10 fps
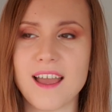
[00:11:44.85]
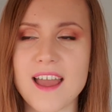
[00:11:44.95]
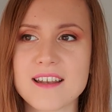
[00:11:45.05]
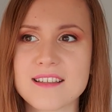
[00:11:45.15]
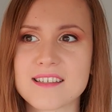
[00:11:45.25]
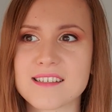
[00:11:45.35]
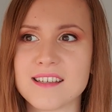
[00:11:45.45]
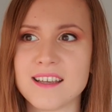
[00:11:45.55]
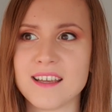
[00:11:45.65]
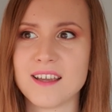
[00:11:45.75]
And
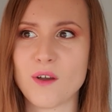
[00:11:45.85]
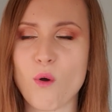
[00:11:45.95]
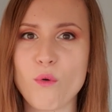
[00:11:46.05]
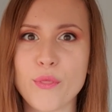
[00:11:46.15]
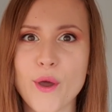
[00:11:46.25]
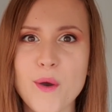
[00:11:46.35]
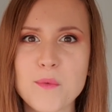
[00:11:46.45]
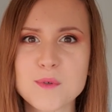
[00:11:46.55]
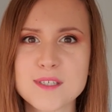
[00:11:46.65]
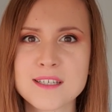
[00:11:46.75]
although I
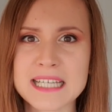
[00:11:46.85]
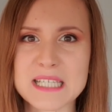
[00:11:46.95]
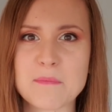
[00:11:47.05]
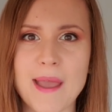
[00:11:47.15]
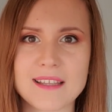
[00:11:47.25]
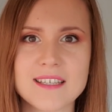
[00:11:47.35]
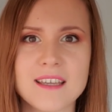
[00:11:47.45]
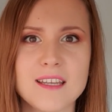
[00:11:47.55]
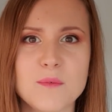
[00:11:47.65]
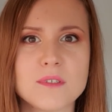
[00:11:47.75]
wasn't expecting
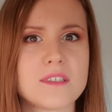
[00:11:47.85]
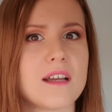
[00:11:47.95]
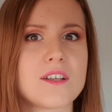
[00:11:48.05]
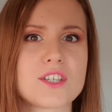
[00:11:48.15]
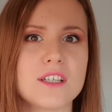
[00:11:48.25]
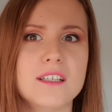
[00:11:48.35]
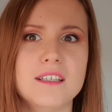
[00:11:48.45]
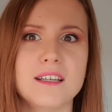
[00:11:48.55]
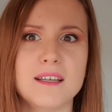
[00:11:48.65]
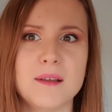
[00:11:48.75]
anyone to actually,